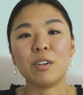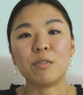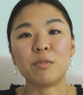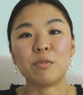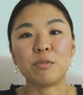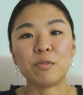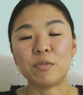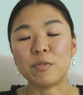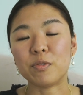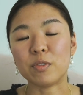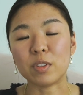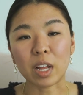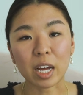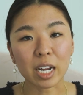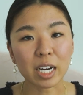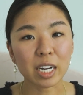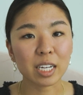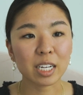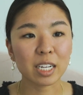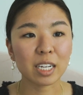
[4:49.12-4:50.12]

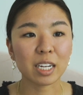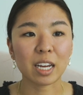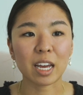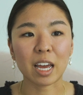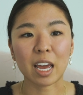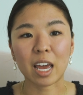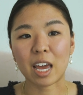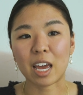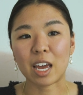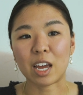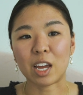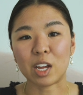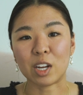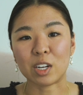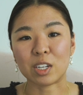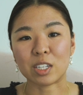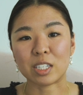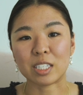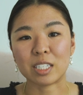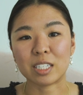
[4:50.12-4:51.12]
flooded
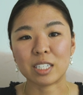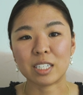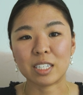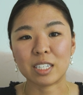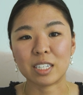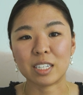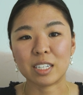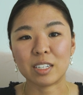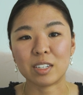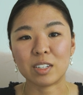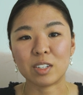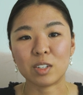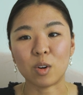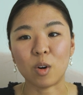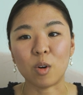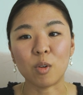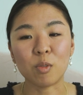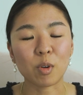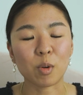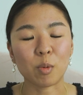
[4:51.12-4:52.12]
and
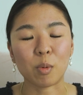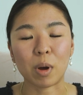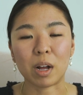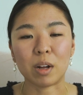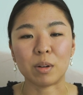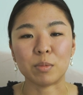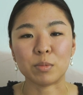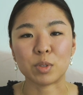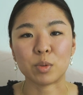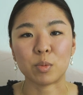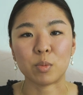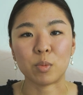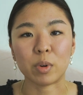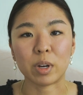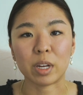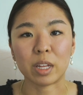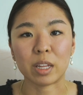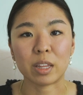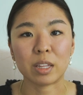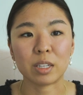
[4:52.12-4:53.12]
overwhelmed
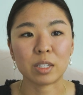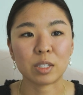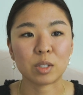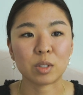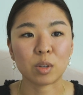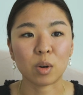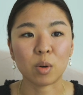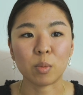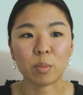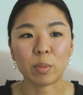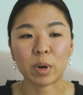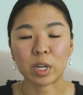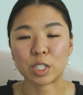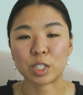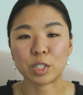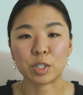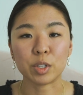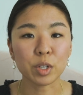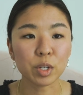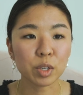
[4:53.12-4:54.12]
with so
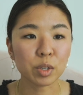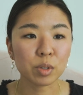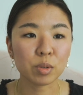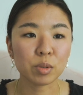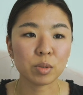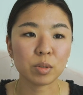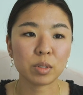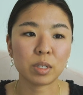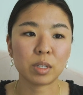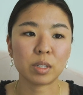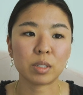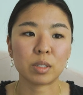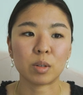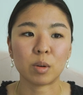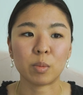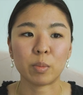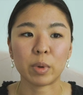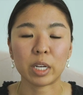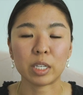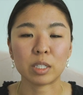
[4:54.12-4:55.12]
much news,
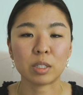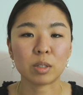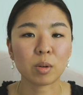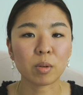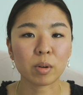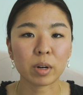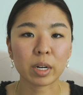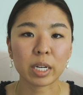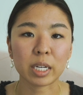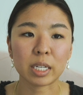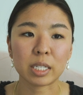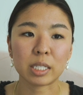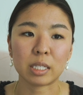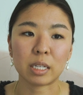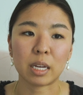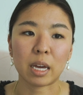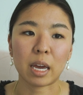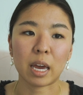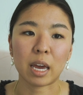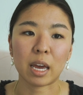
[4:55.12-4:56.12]
so many
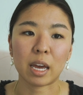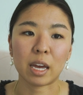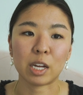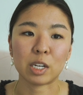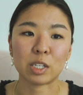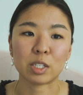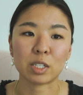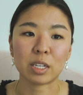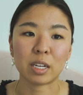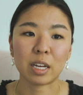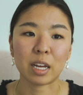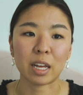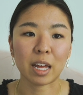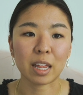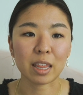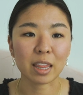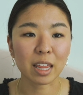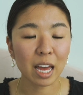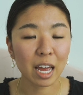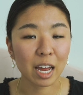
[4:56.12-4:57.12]
stories, and
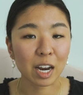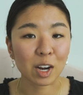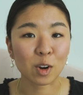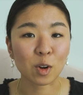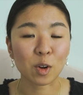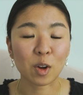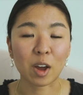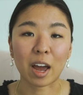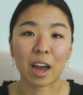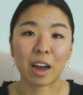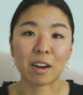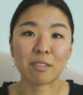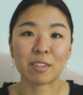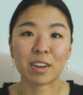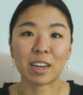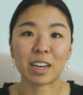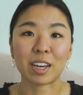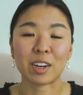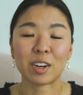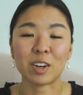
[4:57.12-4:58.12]
then
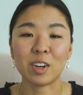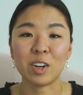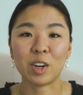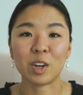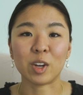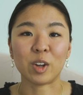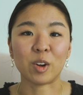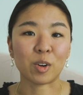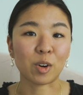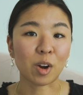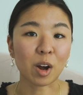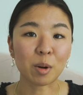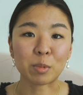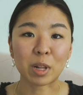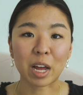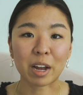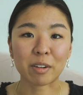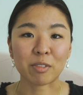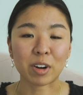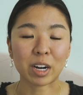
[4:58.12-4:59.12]
having your
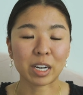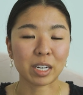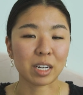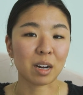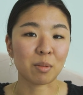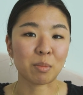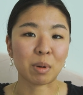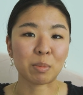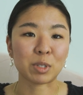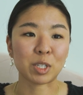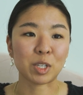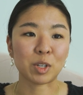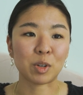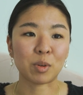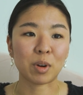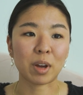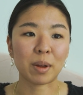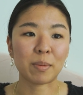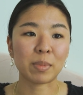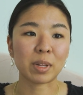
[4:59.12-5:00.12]
non-Black friend come up to
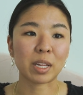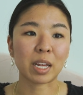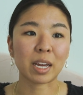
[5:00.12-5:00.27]
you and be